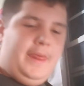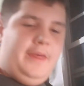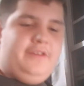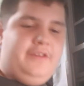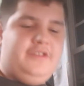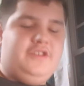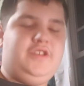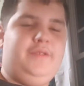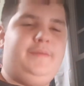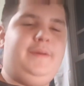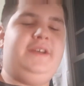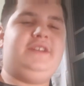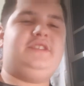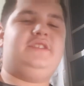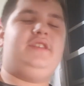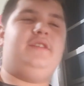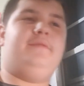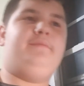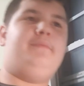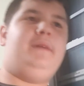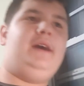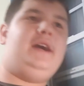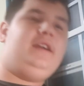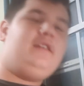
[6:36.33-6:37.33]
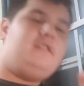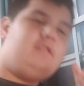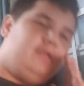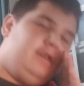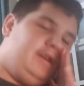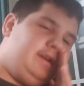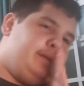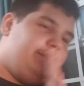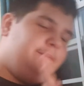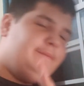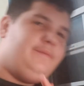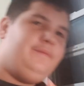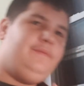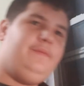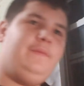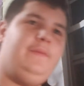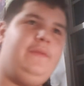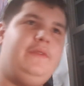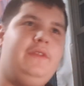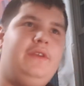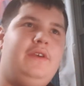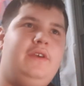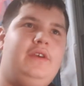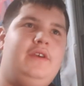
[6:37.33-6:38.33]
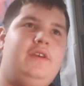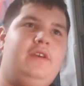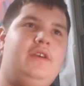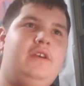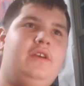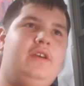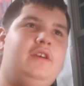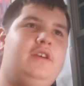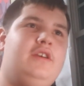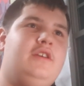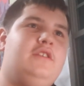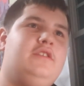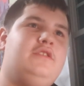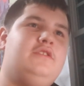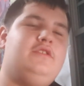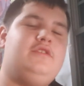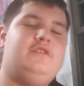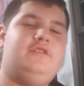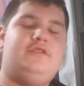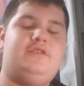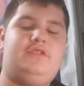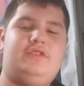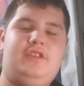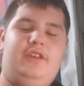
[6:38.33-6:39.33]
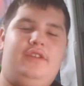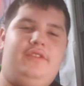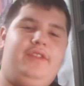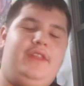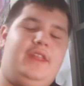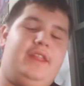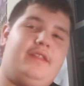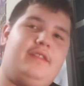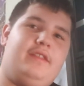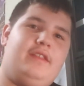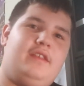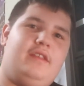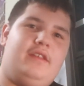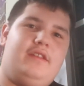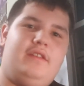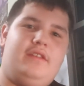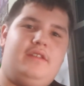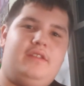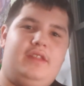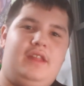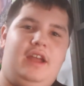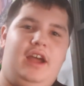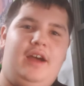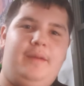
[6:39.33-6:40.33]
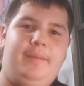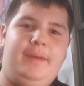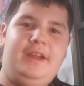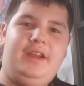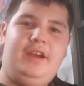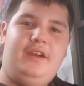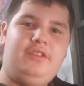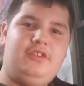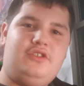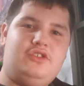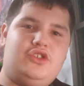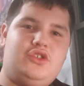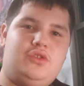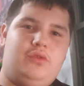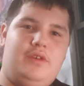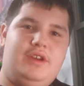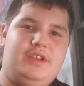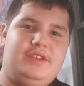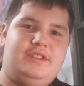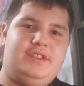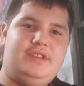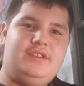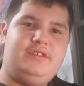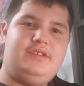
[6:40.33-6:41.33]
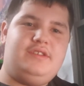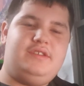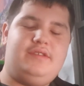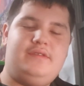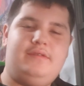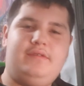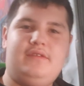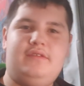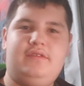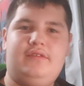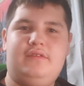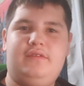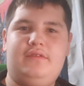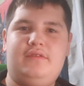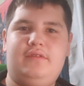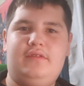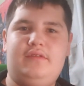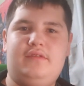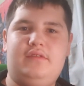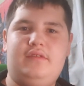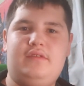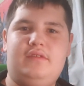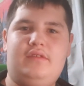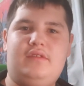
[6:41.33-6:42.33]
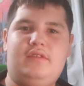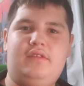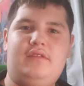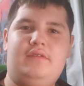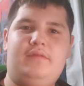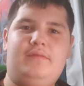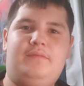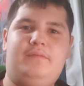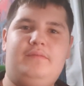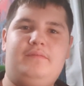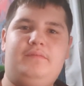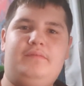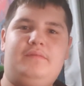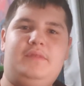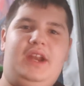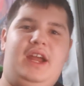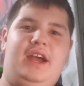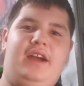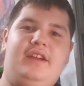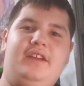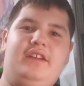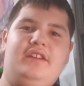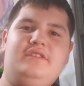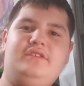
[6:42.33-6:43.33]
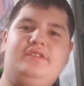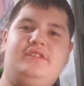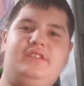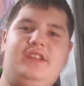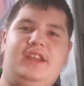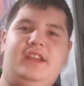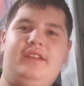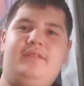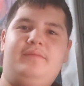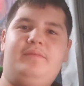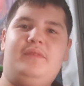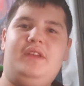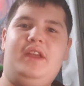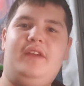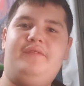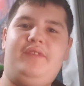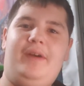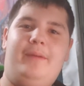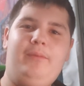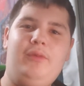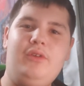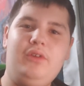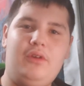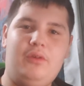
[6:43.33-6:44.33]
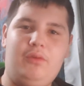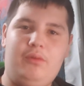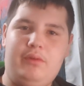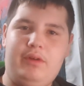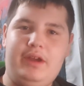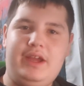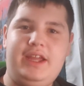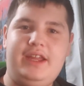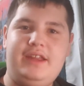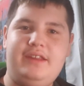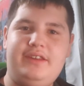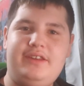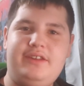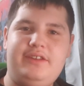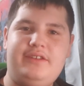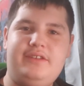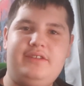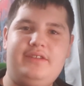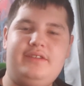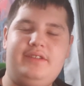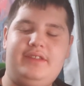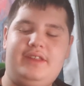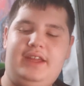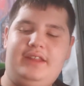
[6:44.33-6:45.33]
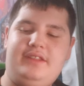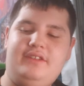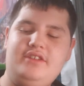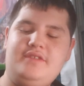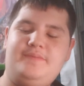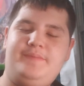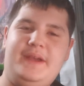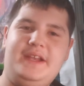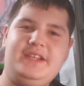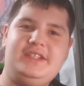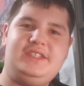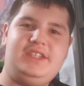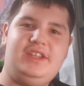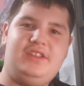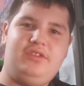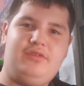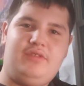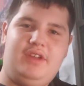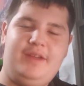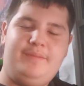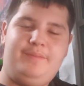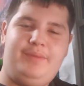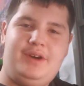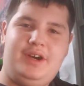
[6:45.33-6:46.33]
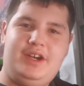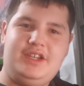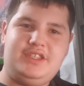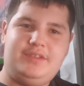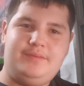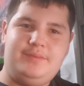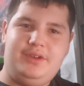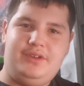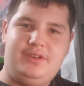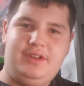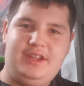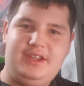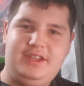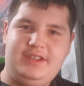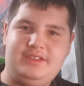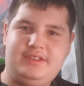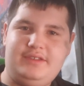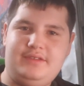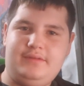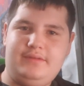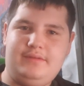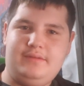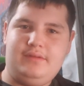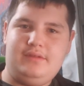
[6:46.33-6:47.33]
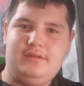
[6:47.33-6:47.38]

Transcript: so basically Minecraft so now my other choices but now here's the thing. If I'm going to wait, like there's basically three possibilities.